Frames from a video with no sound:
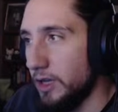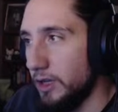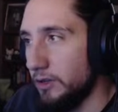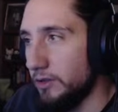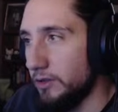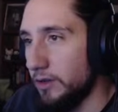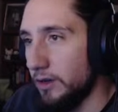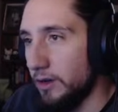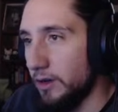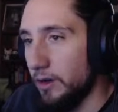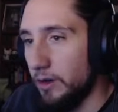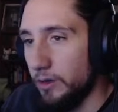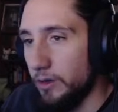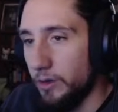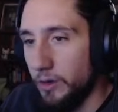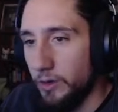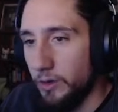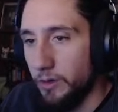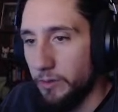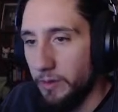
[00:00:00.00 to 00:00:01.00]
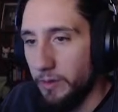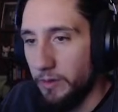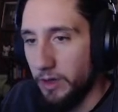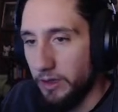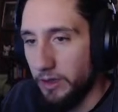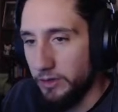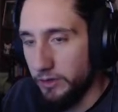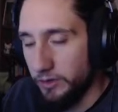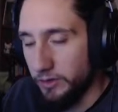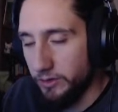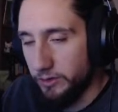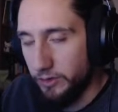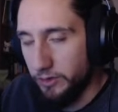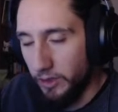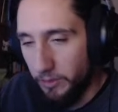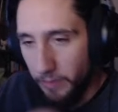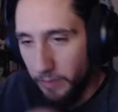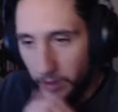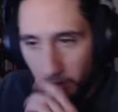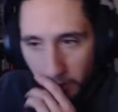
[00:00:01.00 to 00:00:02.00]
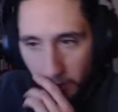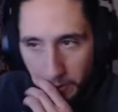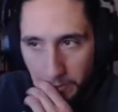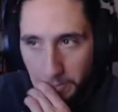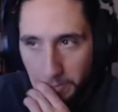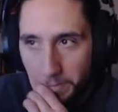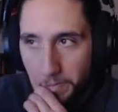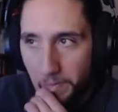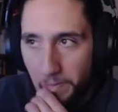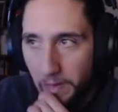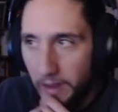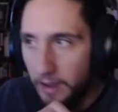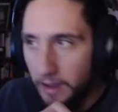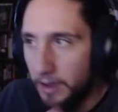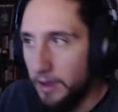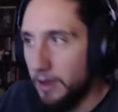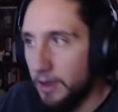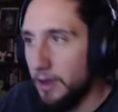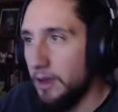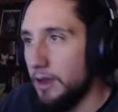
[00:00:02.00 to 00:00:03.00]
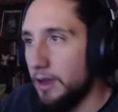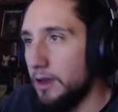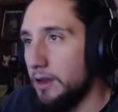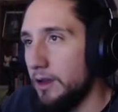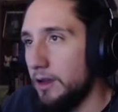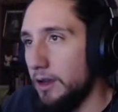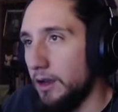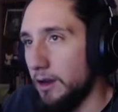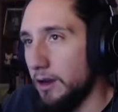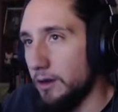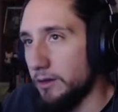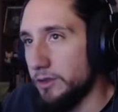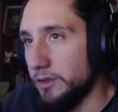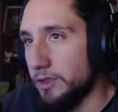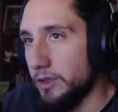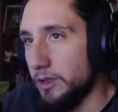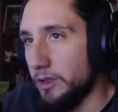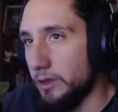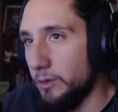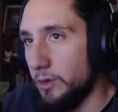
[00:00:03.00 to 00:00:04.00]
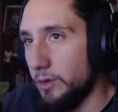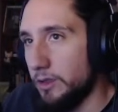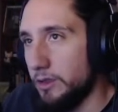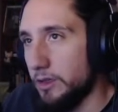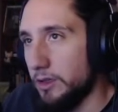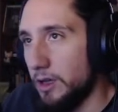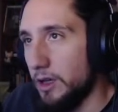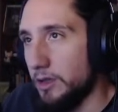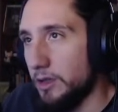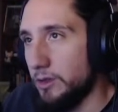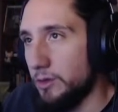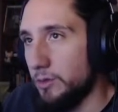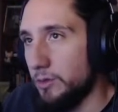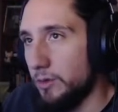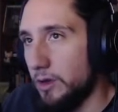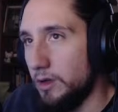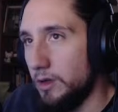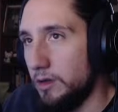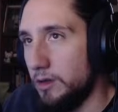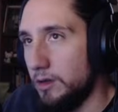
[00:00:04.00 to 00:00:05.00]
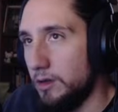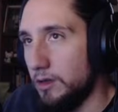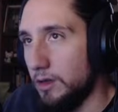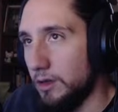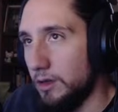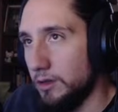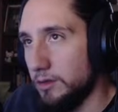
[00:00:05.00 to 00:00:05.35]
there, although maybe I could just check my own errors here. What did I do wrong?